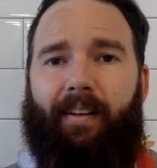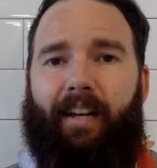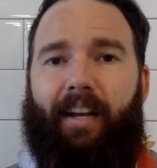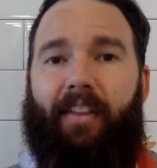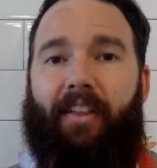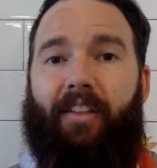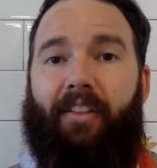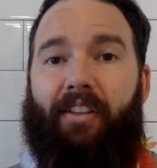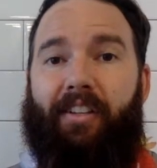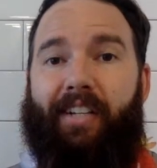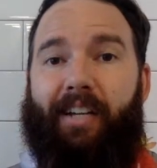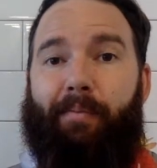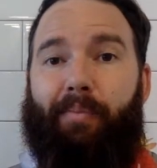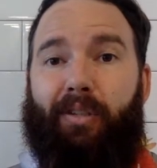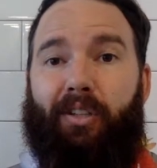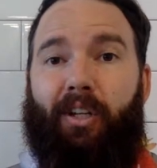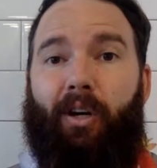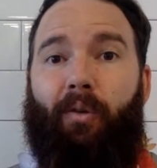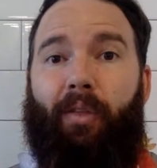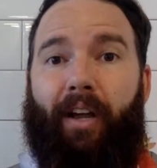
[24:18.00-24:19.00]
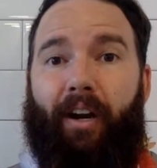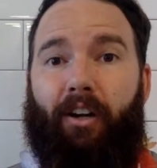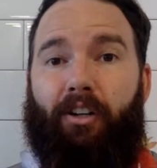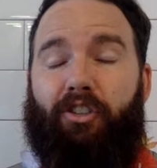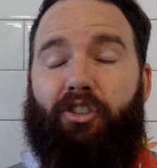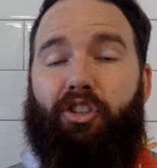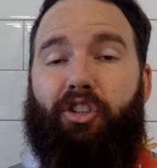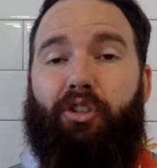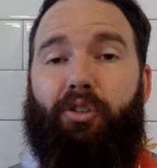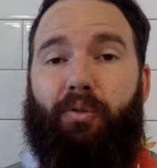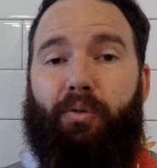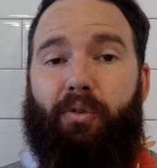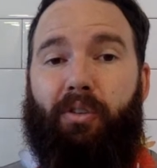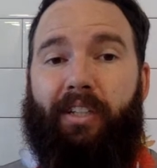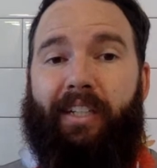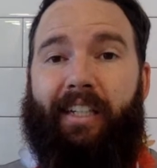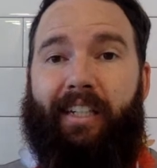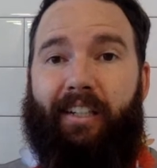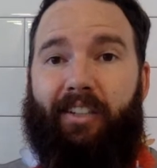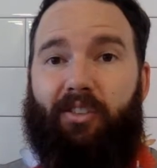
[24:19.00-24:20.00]
And then down below that are two
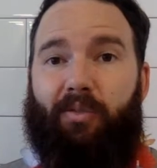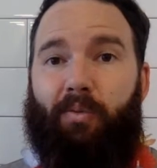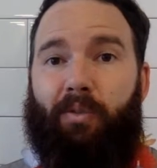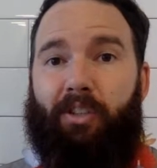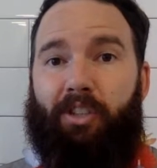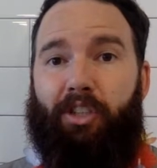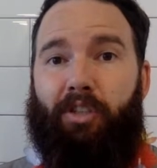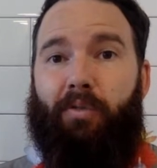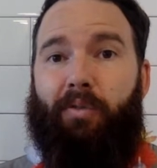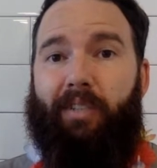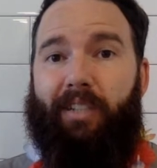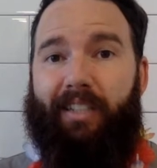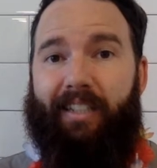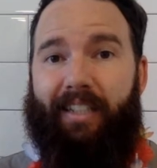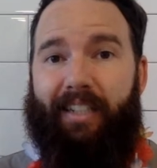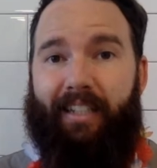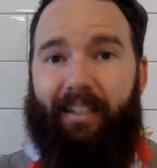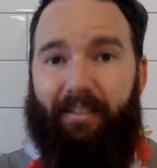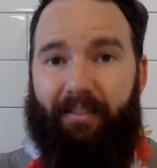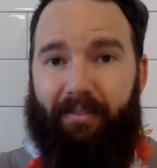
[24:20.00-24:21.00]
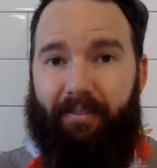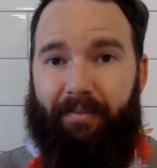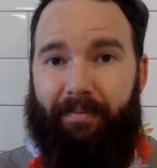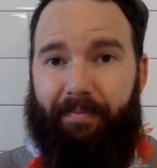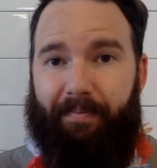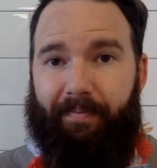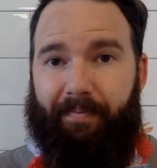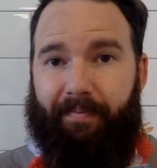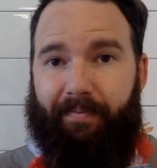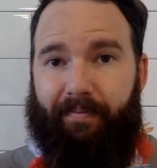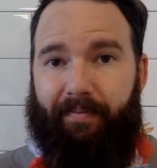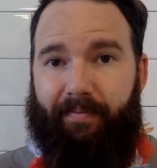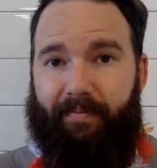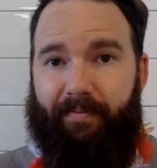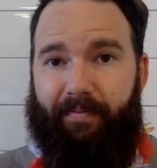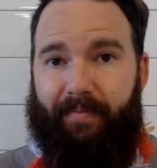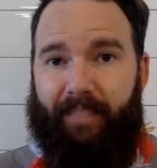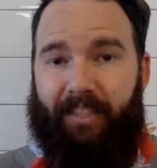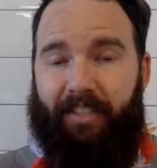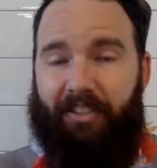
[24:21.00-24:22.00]
links where you can give.
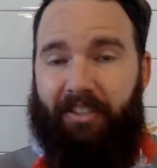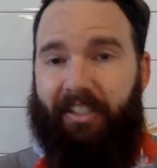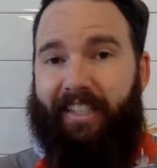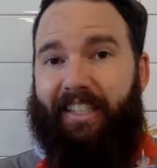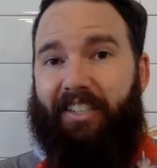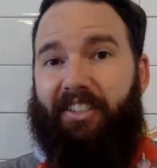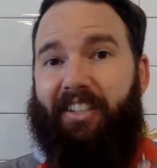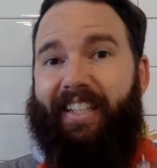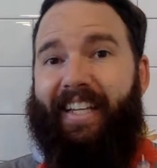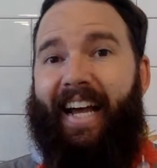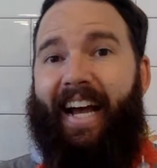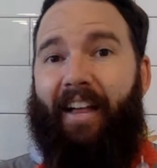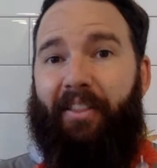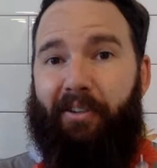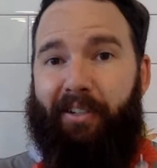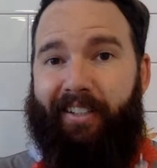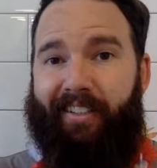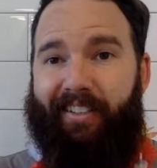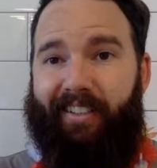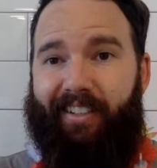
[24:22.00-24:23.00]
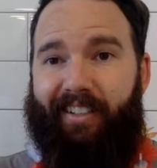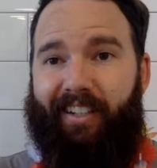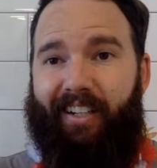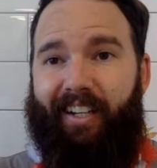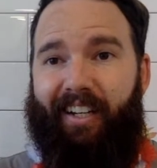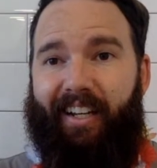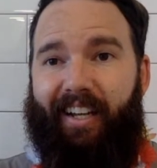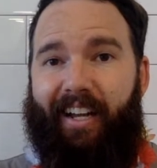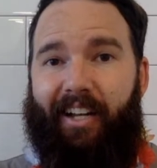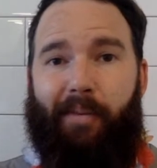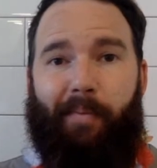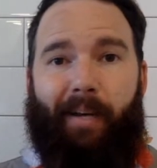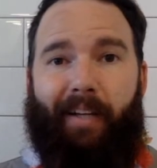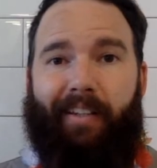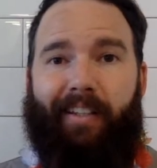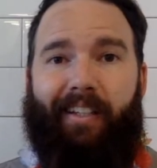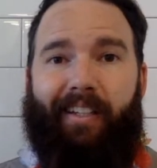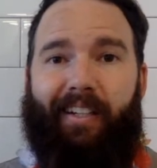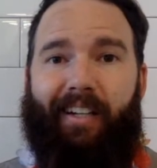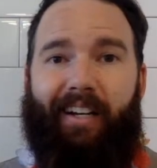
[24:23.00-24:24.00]
There's a link to the gathering. And you might
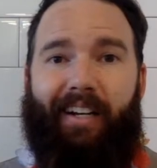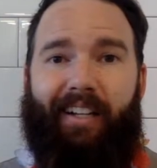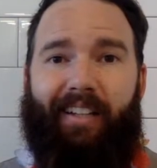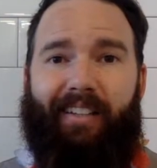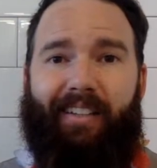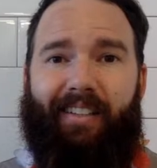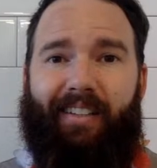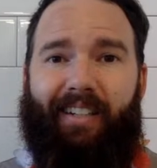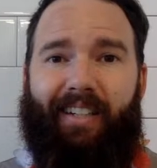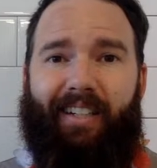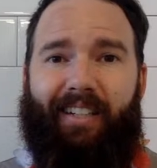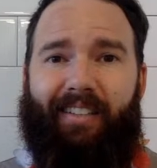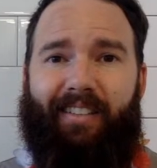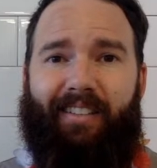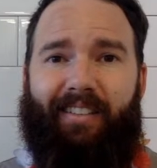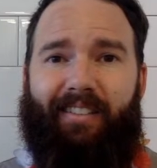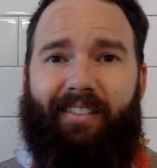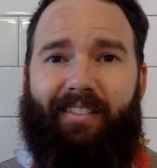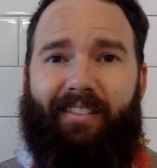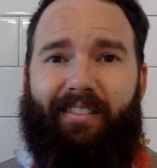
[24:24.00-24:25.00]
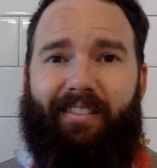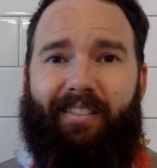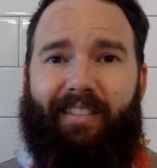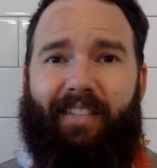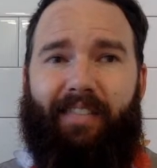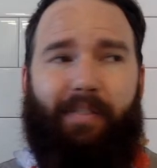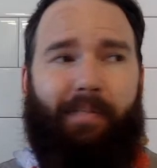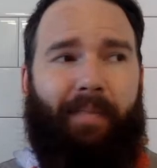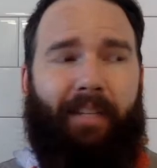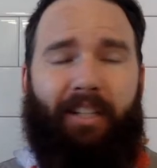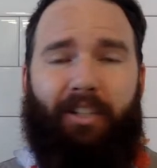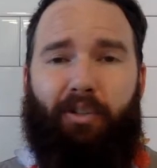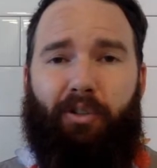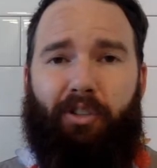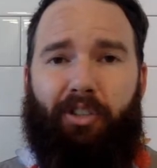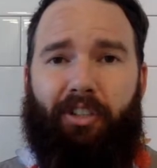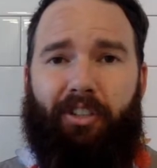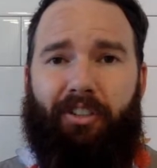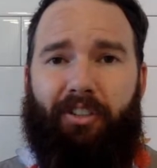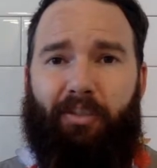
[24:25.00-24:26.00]
think, giving money to a
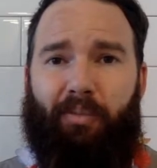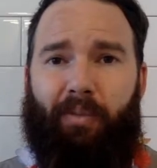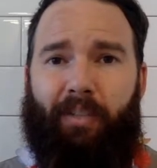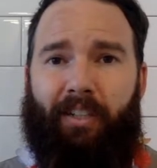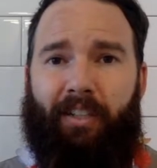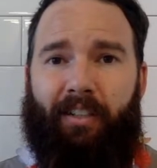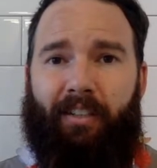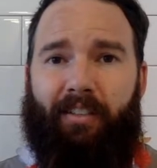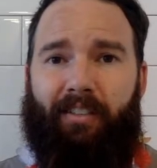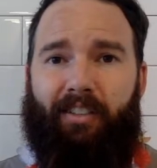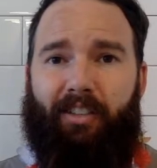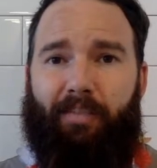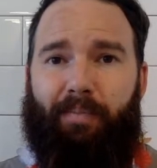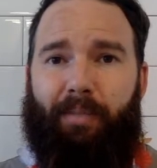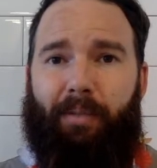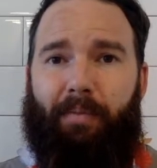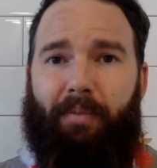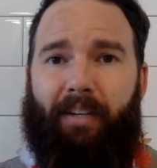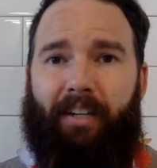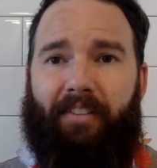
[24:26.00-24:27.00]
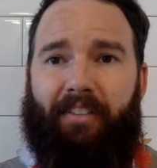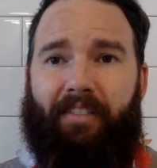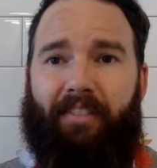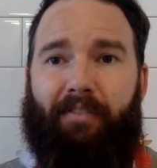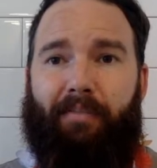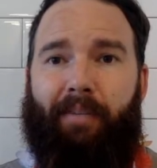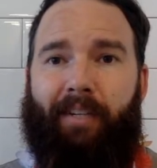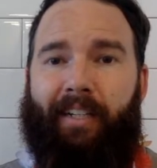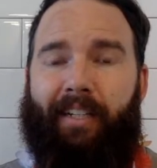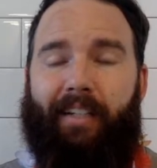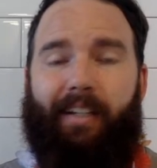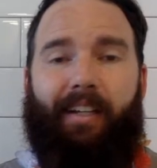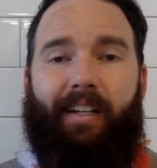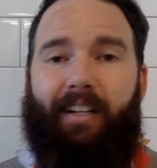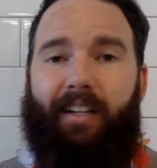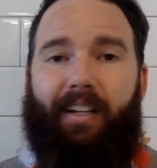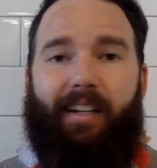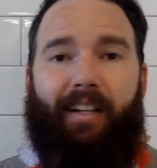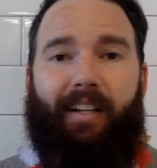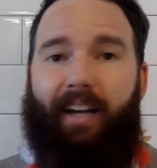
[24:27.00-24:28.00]
church is weird, just people asking for money.
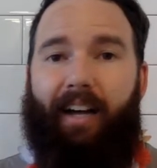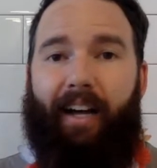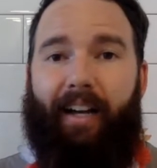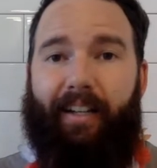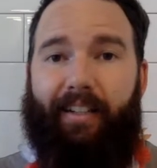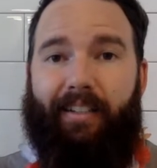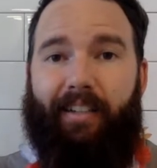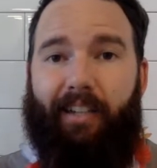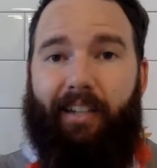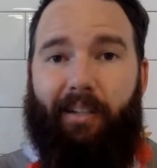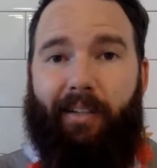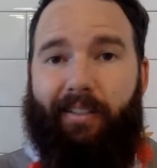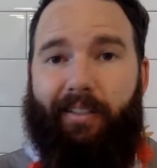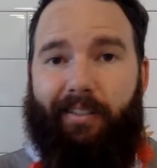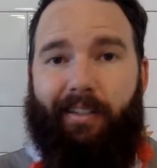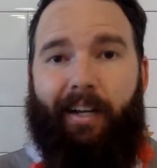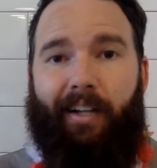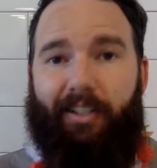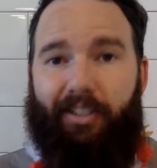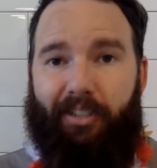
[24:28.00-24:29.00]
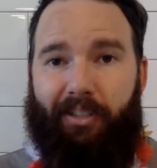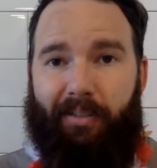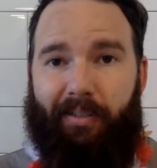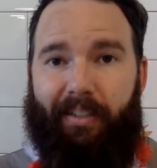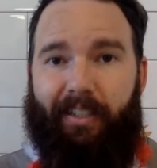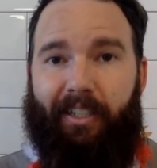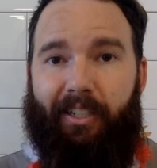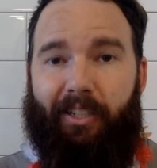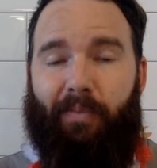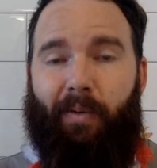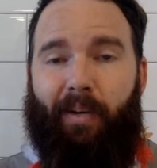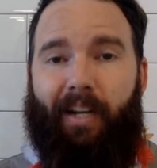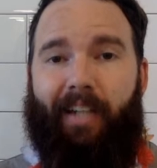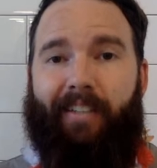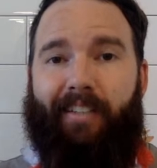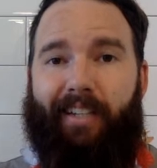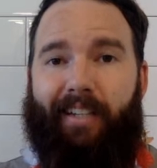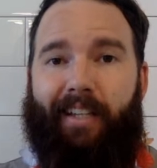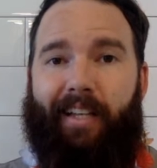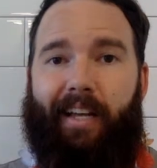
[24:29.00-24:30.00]
I can tell you that's not true. Here's why I
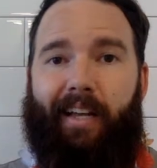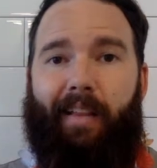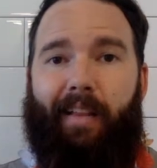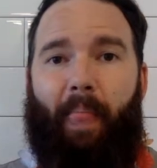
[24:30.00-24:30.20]
say that.